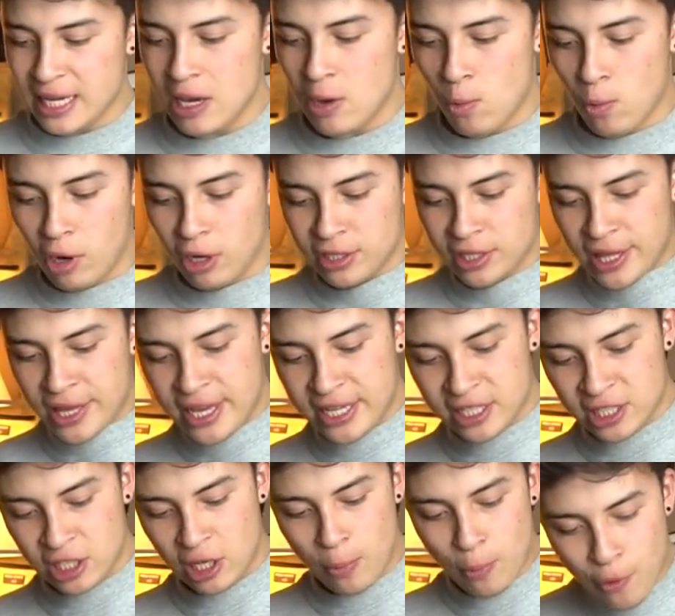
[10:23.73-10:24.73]
it was this
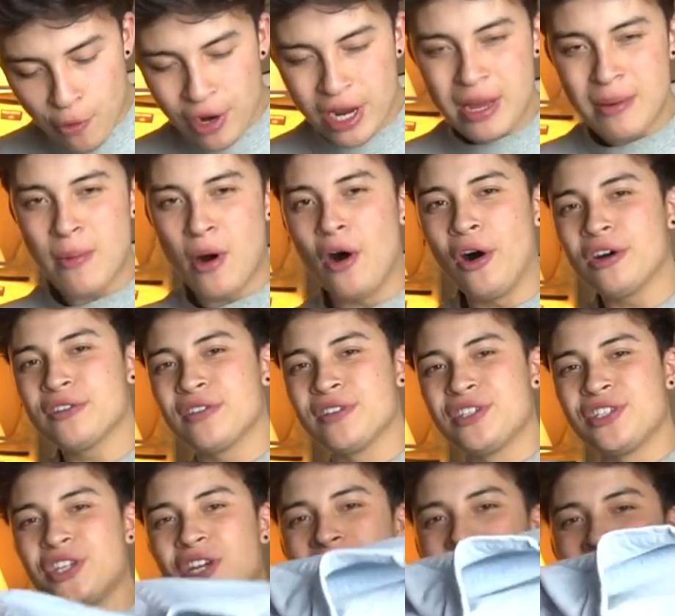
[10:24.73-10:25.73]
Supreme Oxford
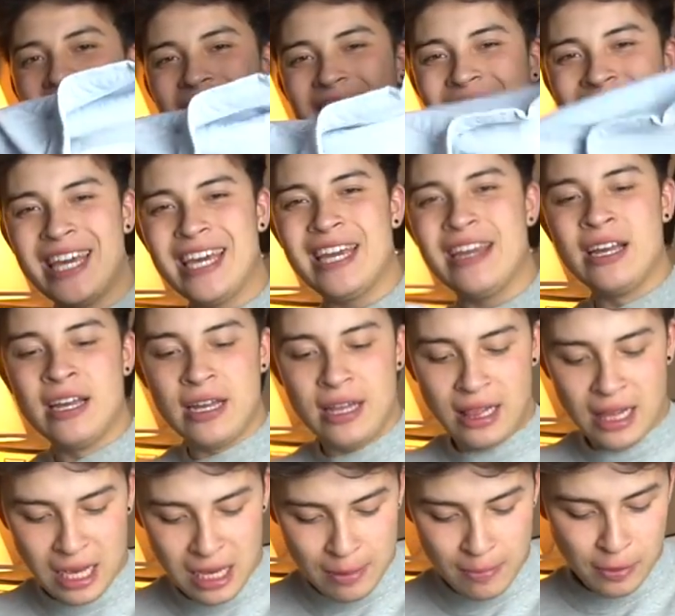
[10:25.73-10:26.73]
shirt right here,
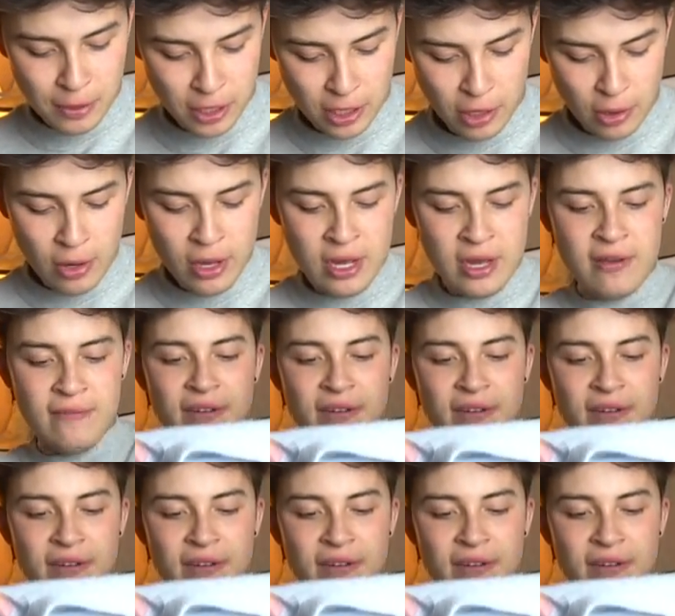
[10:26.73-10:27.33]
light blue,